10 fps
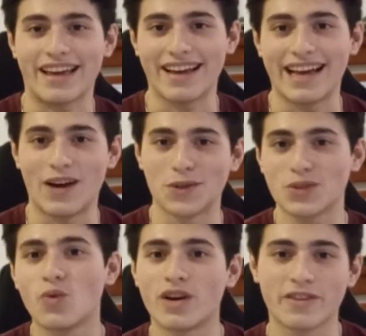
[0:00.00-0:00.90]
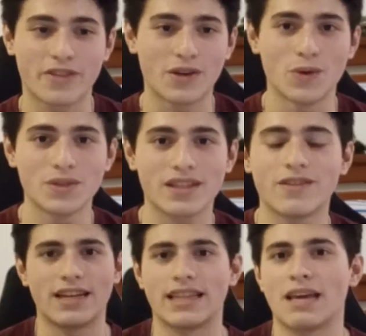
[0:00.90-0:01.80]
Yeah, I was one of
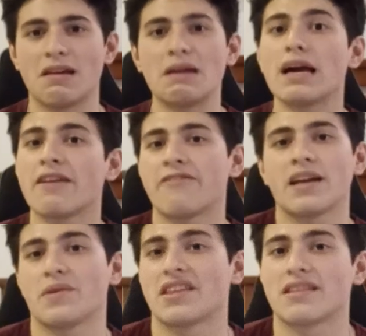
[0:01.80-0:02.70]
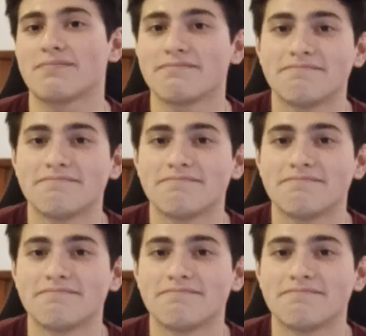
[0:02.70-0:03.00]
those, and I'm fine with it.